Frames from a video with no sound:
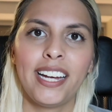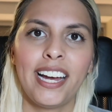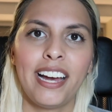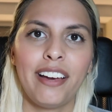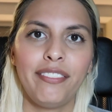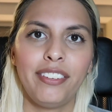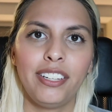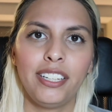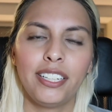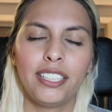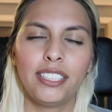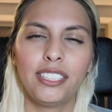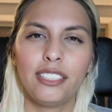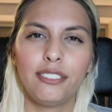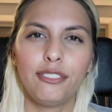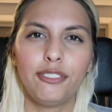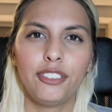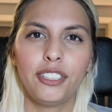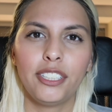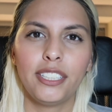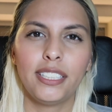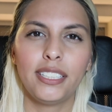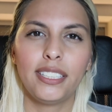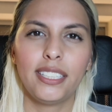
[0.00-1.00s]
Having a
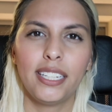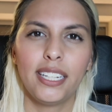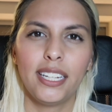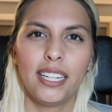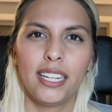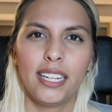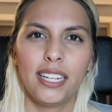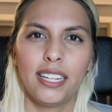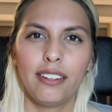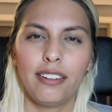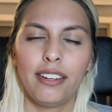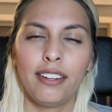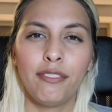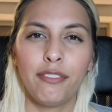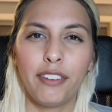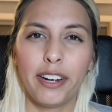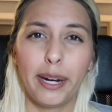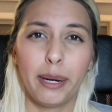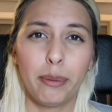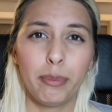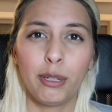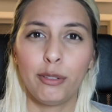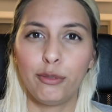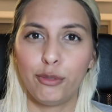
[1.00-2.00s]
different
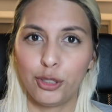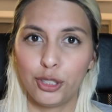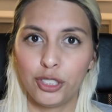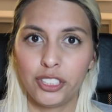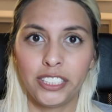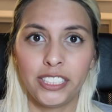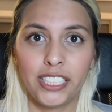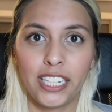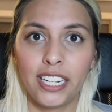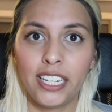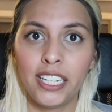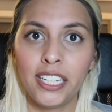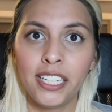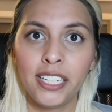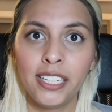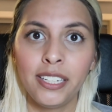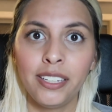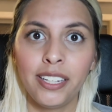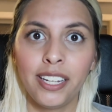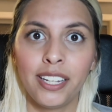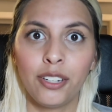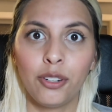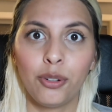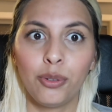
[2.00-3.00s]
environment for
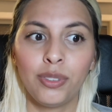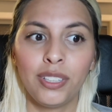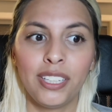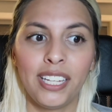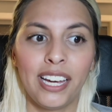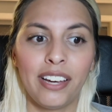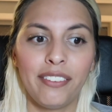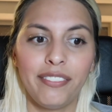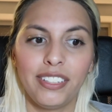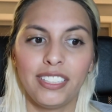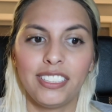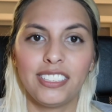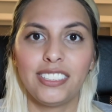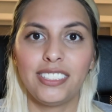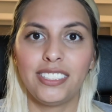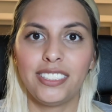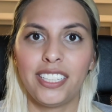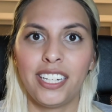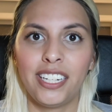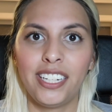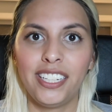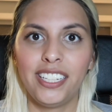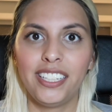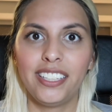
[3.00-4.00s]
studying and only having to
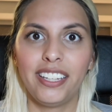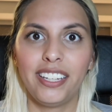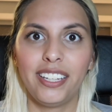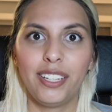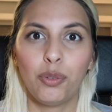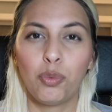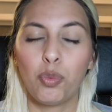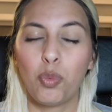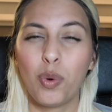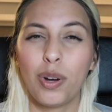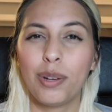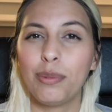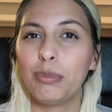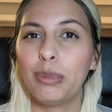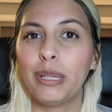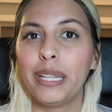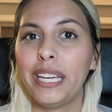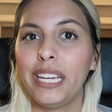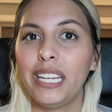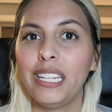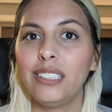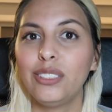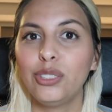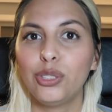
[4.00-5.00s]
study like in one
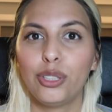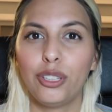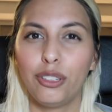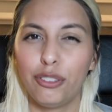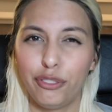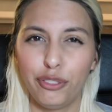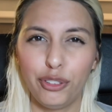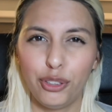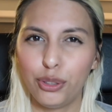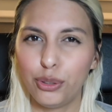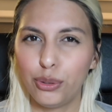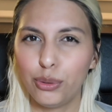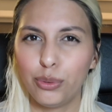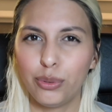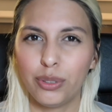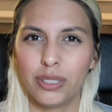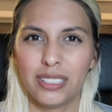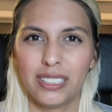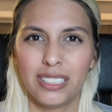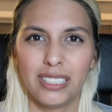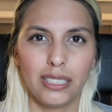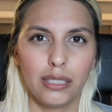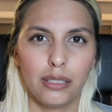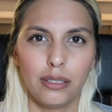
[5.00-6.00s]
place or a few
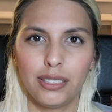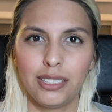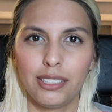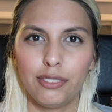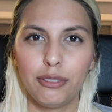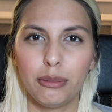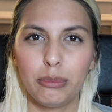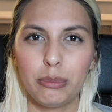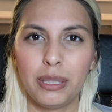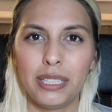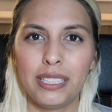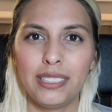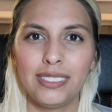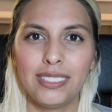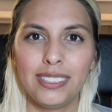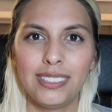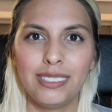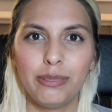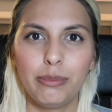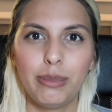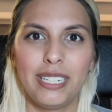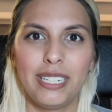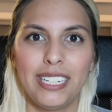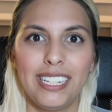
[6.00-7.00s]
different
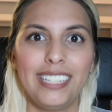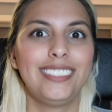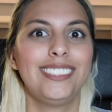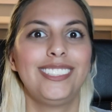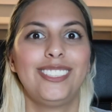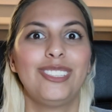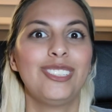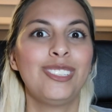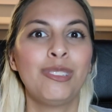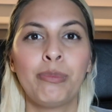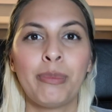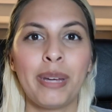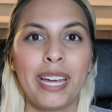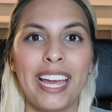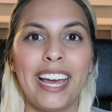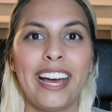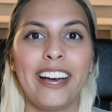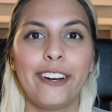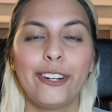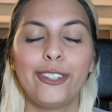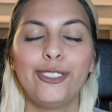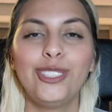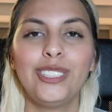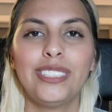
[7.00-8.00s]
places, but still in my
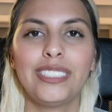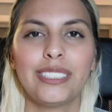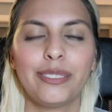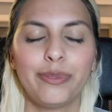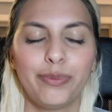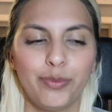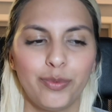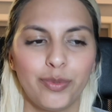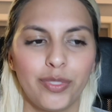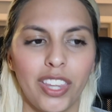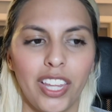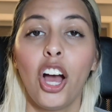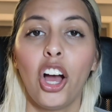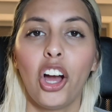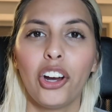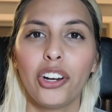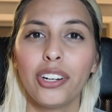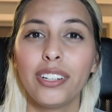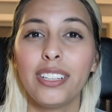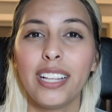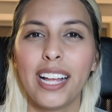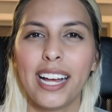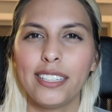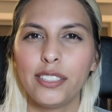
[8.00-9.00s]
house.
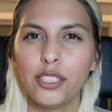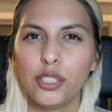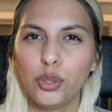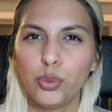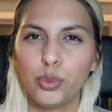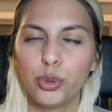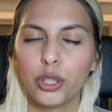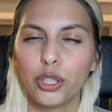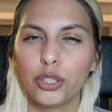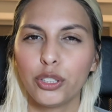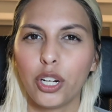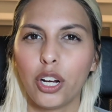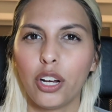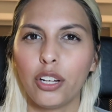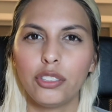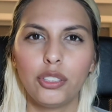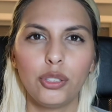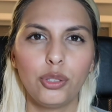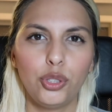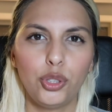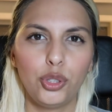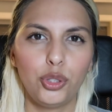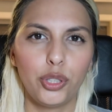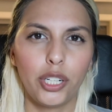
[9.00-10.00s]
Our classes were
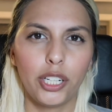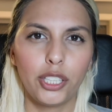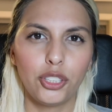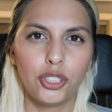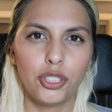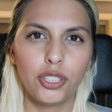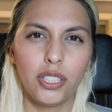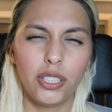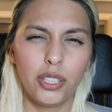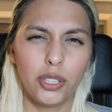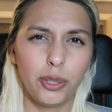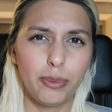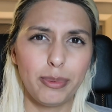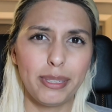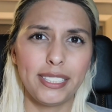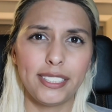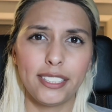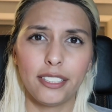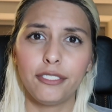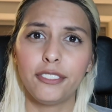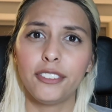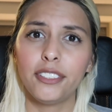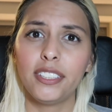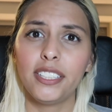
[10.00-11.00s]
also structured a little bit
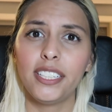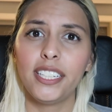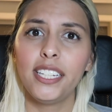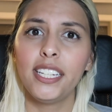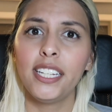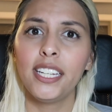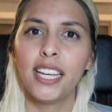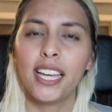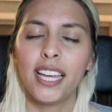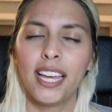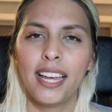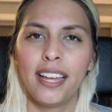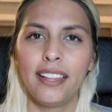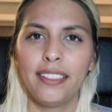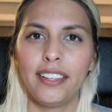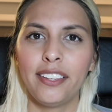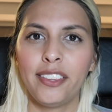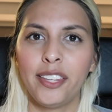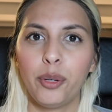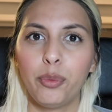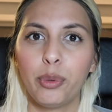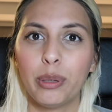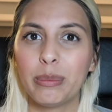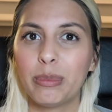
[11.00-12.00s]
differently than
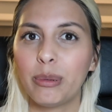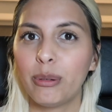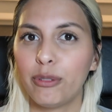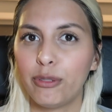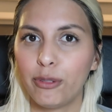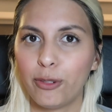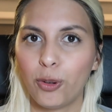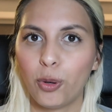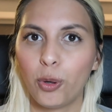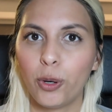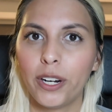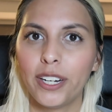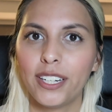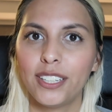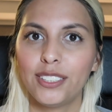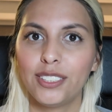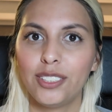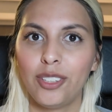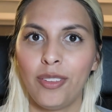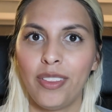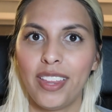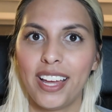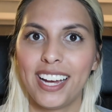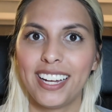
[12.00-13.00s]
they were before,
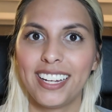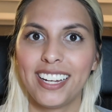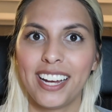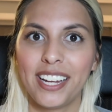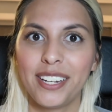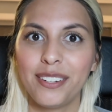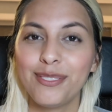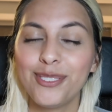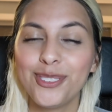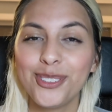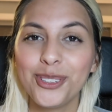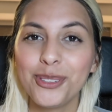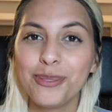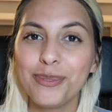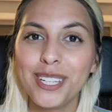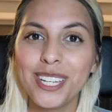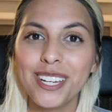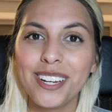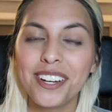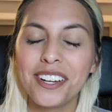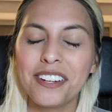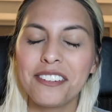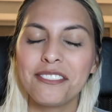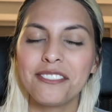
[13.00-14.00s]
so that kind of threw me
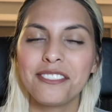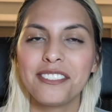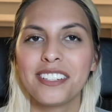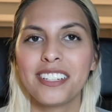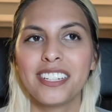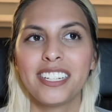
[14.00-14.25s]
off.